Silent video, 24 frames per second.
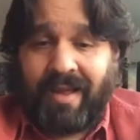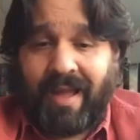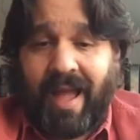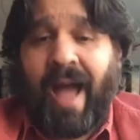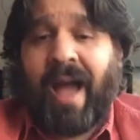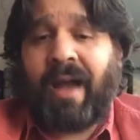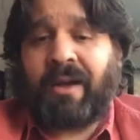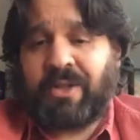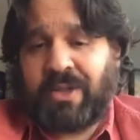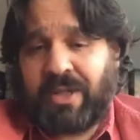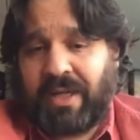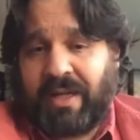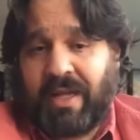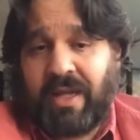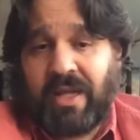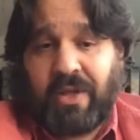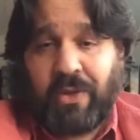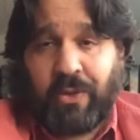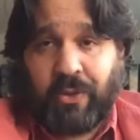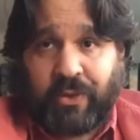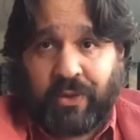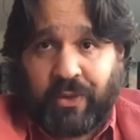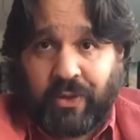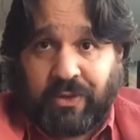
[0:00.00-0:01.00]
actually
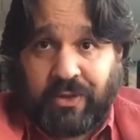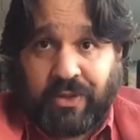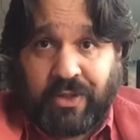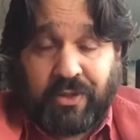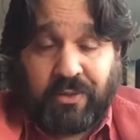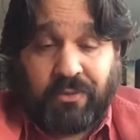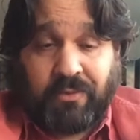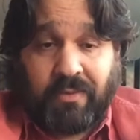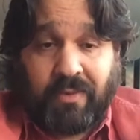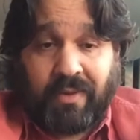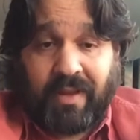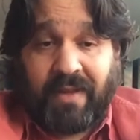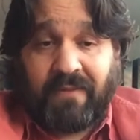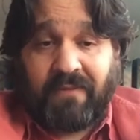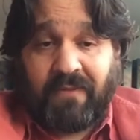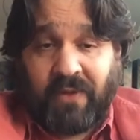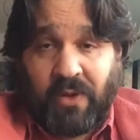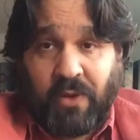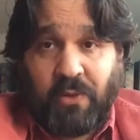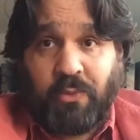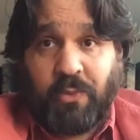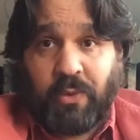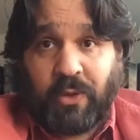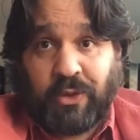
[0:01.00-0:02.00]
you could do, if
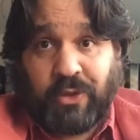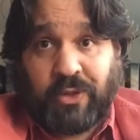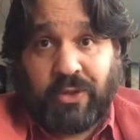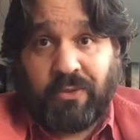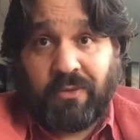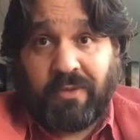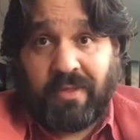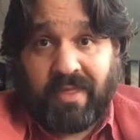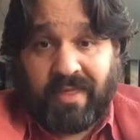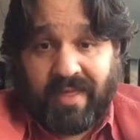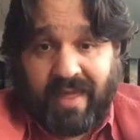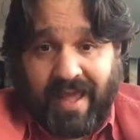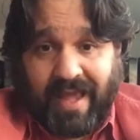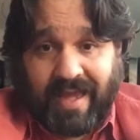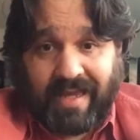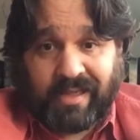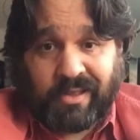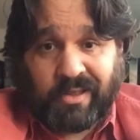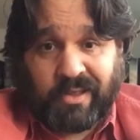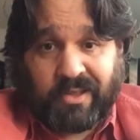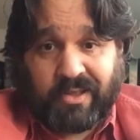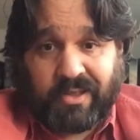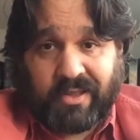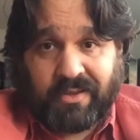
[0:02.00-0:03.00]
you would do
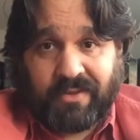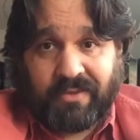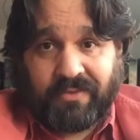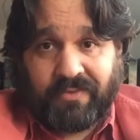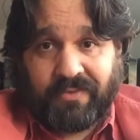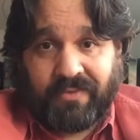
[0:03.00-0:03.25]
this,